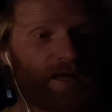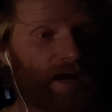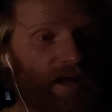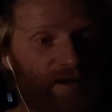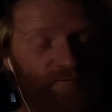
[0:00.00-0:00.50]

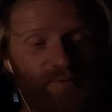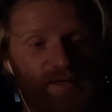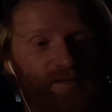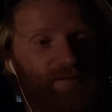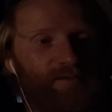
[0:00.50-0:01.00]
I have
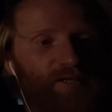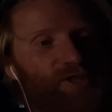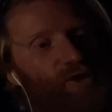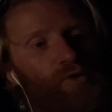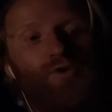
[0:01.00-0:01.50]
been
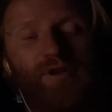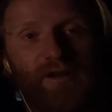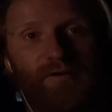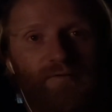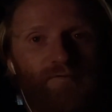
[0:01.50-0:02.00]

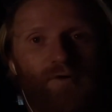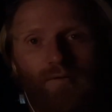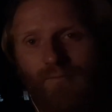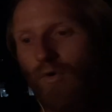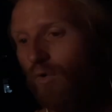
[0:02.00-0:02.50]
excluded
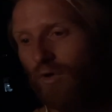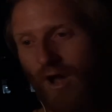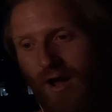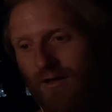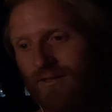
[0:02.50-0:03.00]
from all
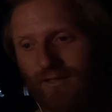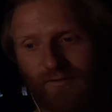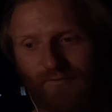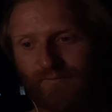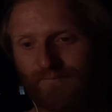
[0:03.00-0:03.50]
kinds
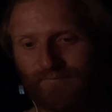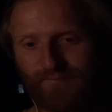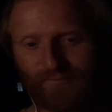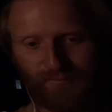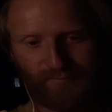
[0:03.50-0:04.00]
of
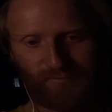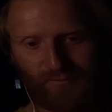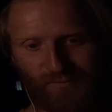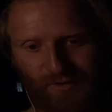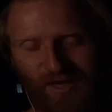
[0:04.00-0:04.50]

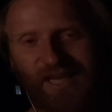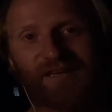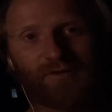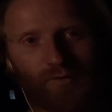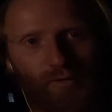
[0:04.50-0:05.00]

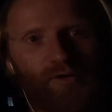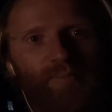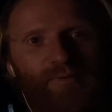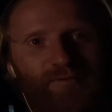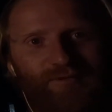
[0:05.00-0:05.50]
in-group
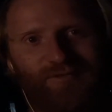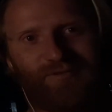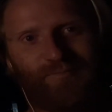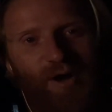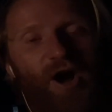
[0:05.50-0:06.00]

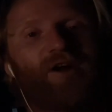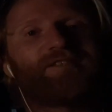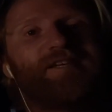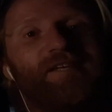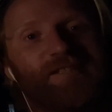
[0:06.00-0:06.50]

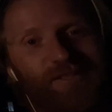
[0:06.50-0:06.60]
parties and